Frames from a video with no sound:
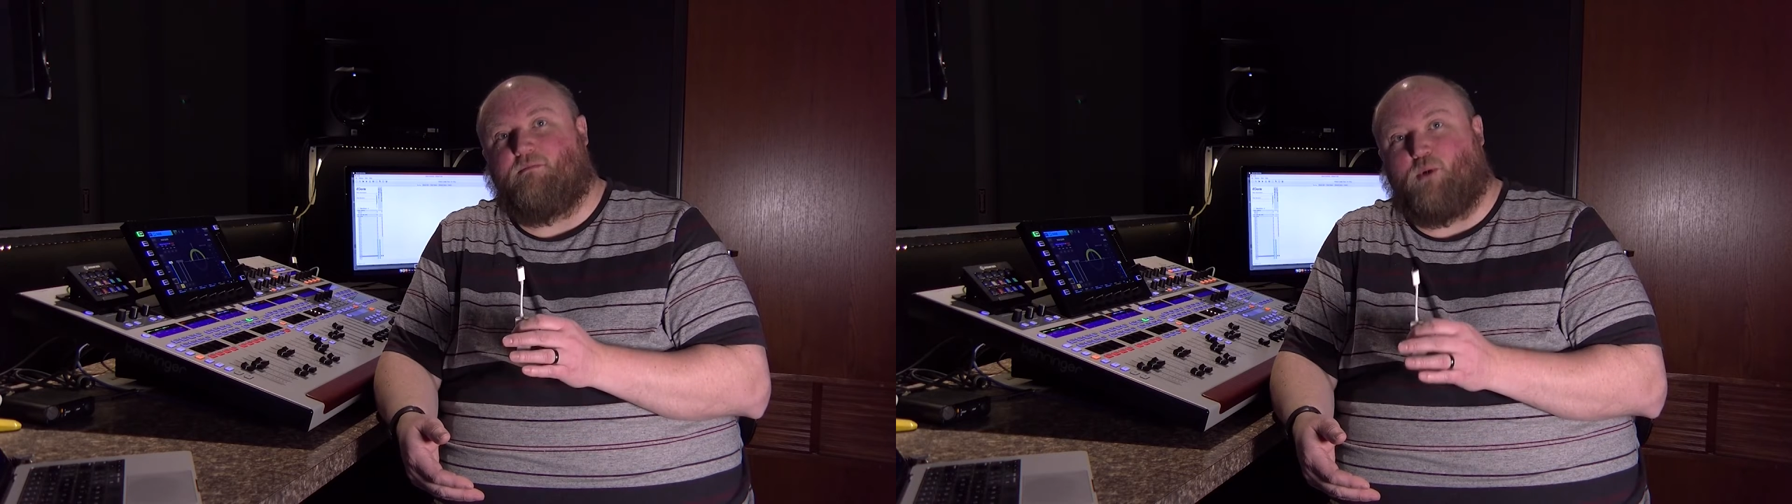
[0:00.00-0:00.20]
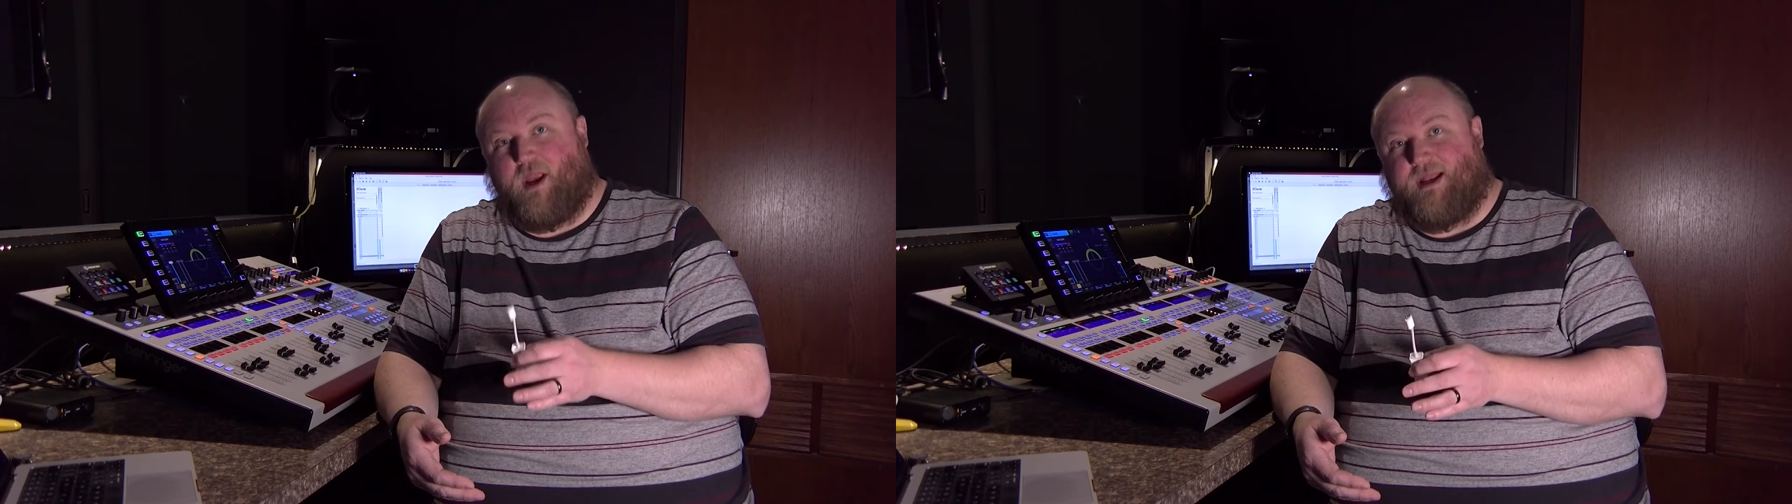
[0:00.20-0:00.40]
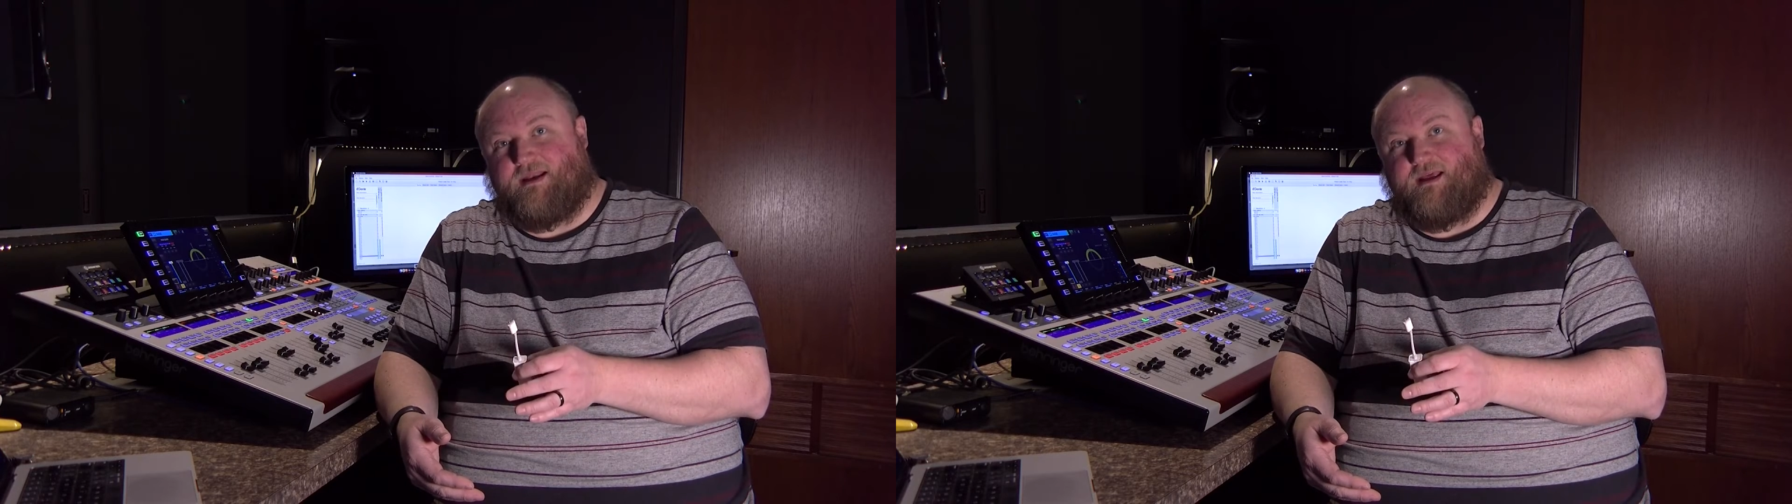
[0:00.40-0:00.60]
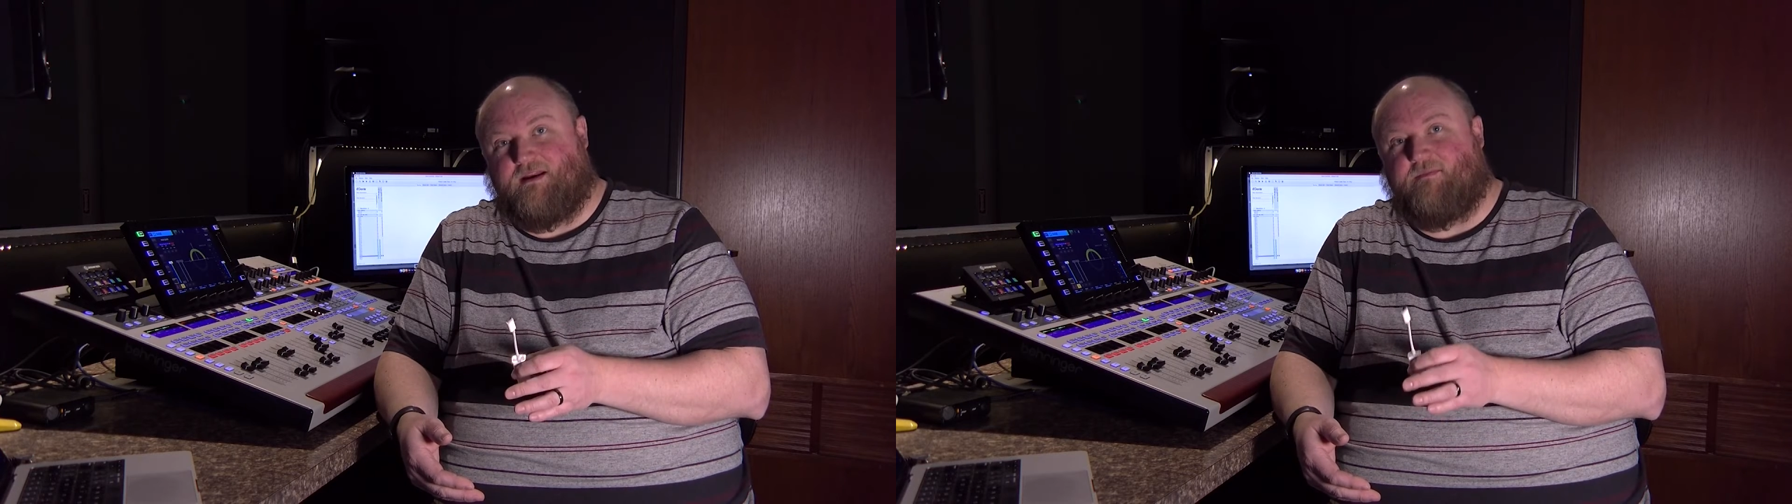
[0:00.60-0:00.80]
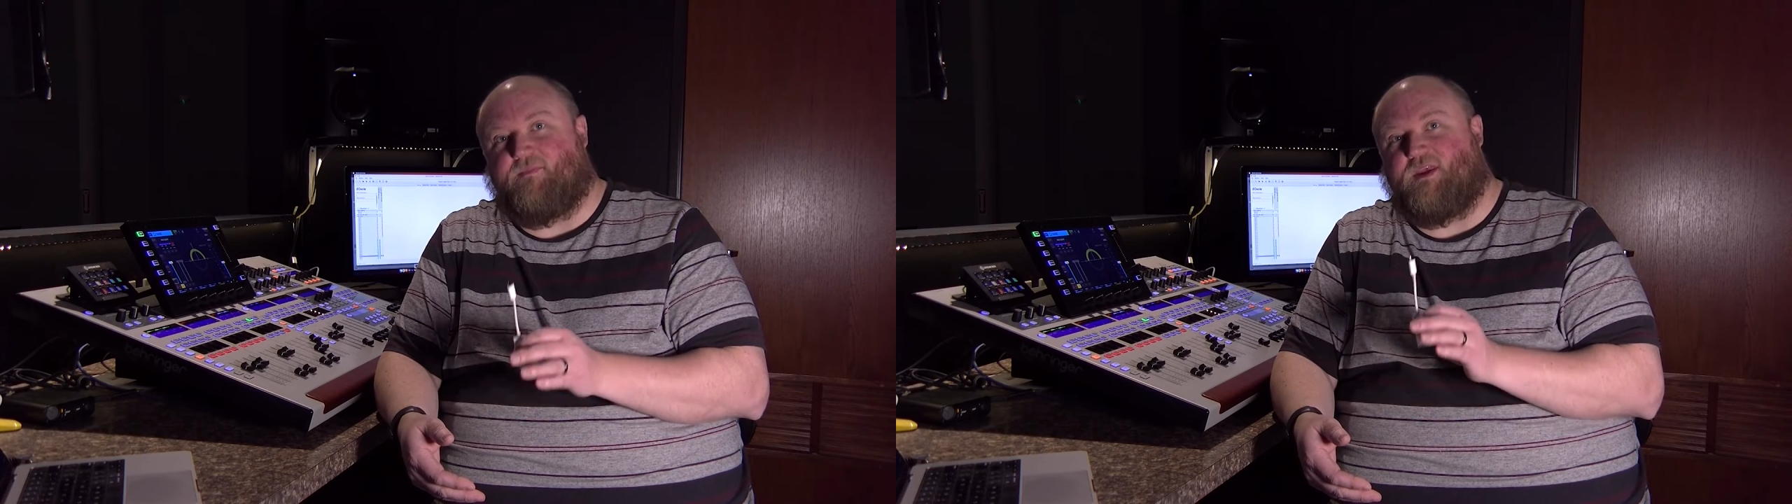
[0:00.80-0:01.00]

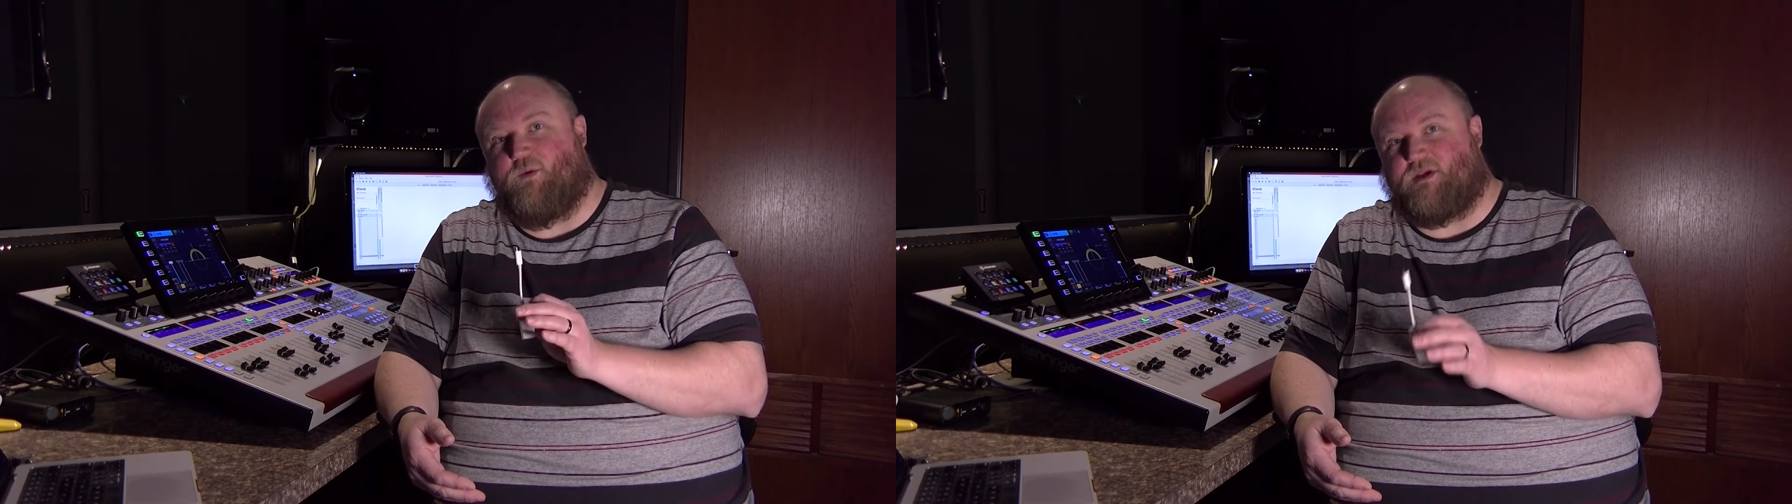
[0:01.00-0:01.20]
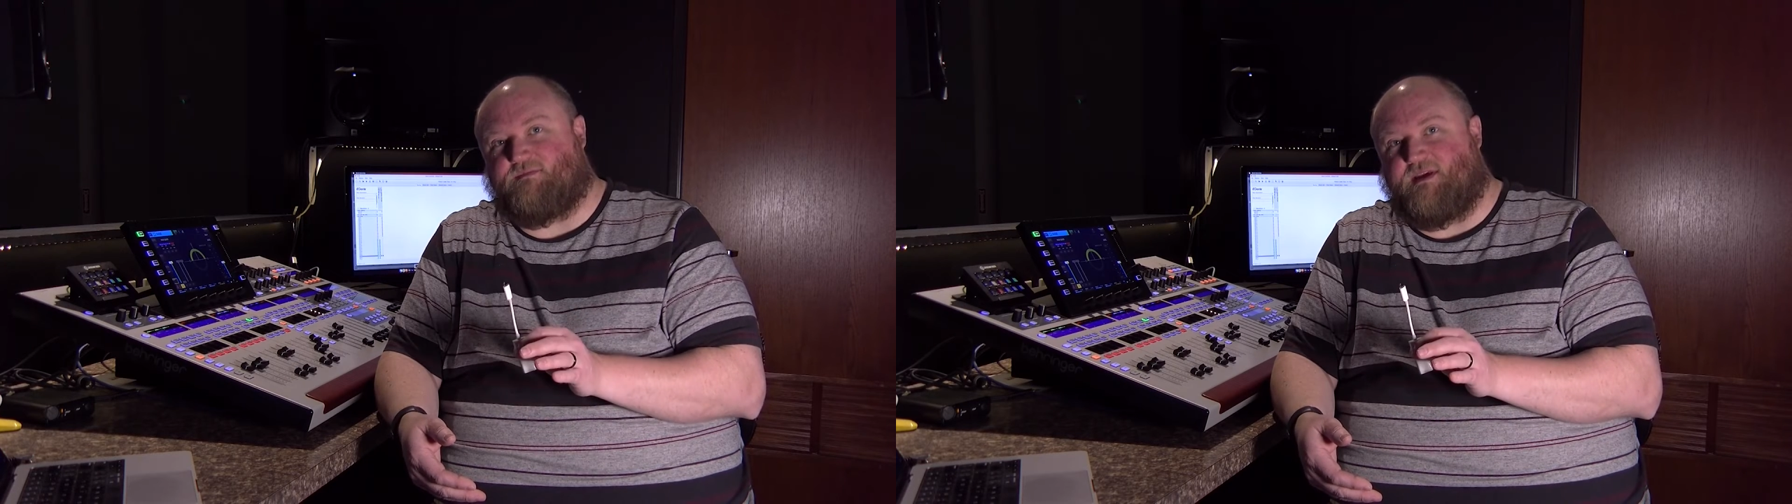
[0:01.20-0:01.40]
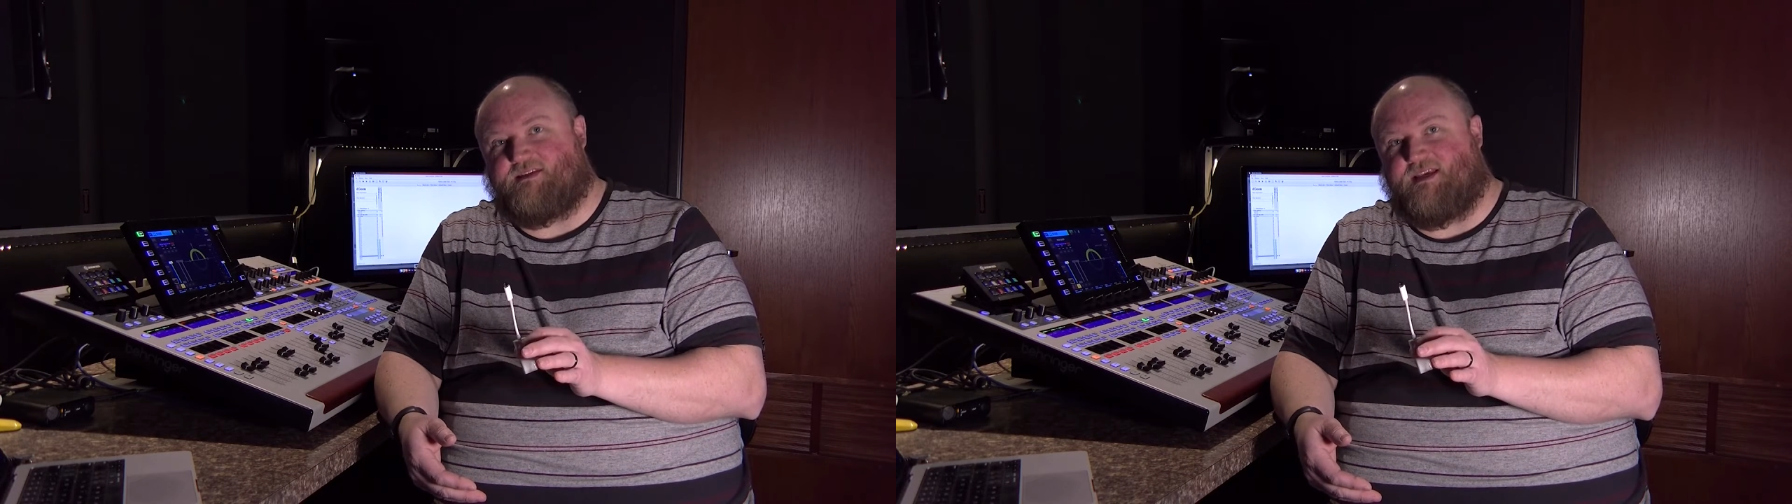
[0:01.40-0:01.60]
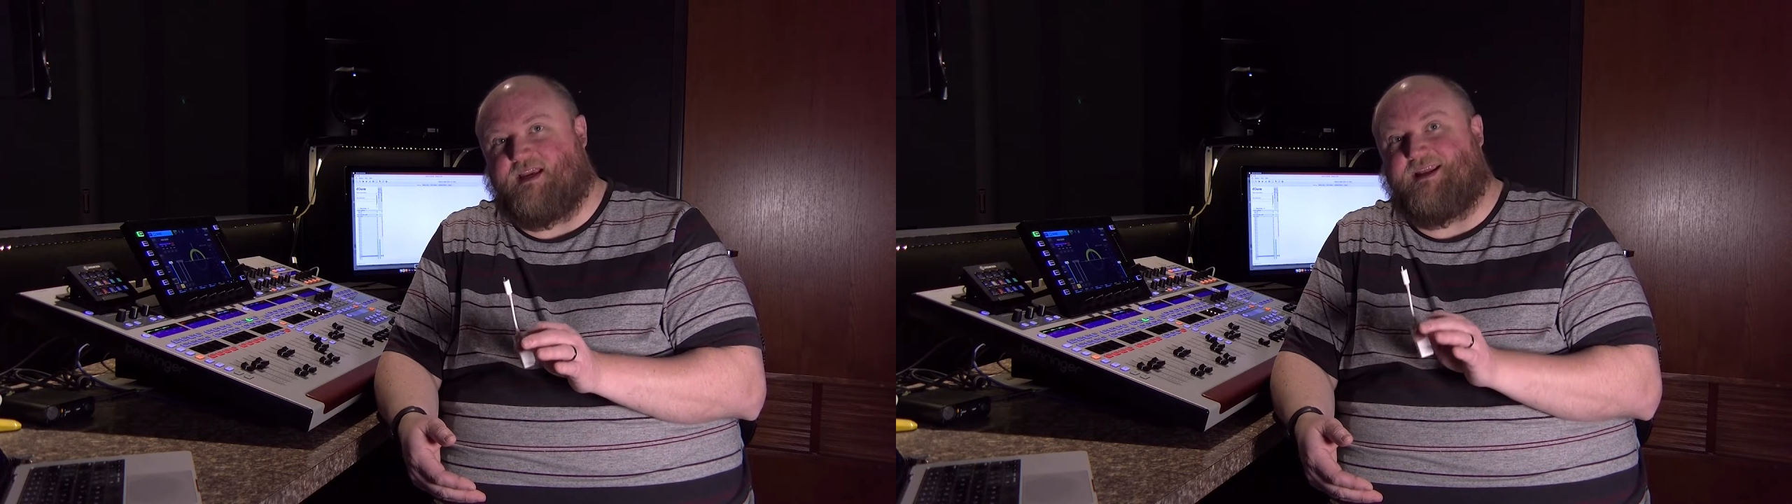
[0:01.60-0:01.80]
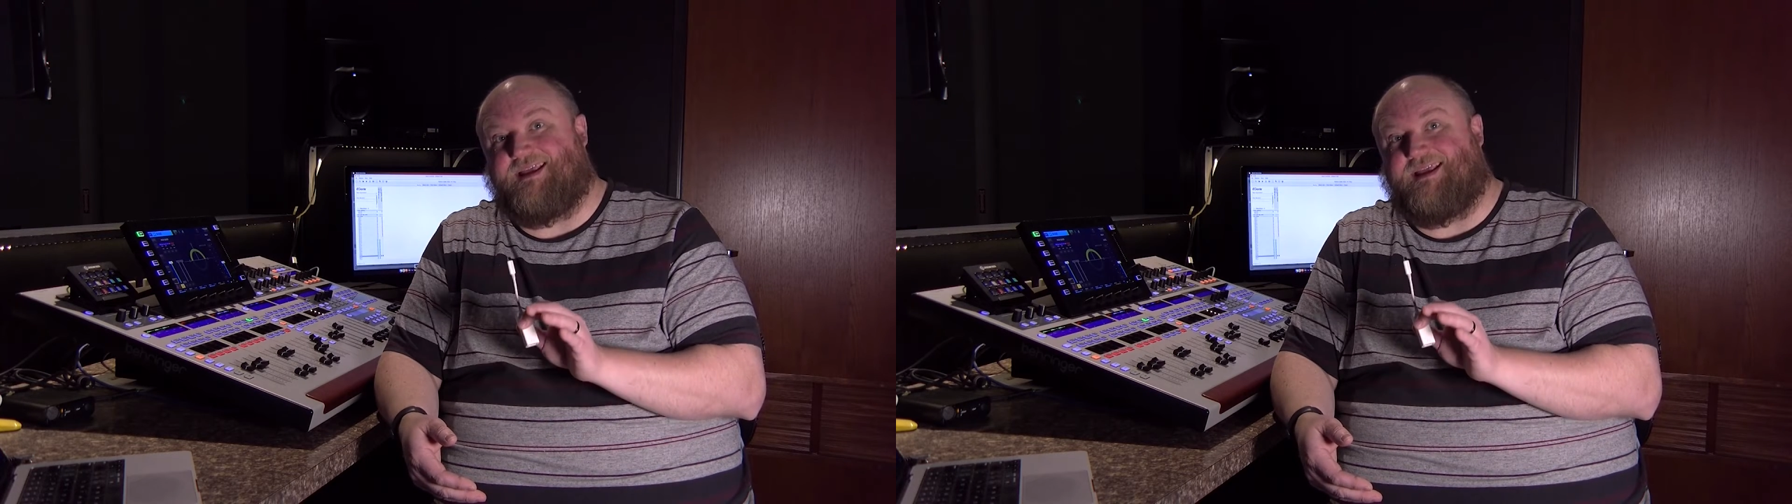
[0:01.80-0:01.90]
branded USB-C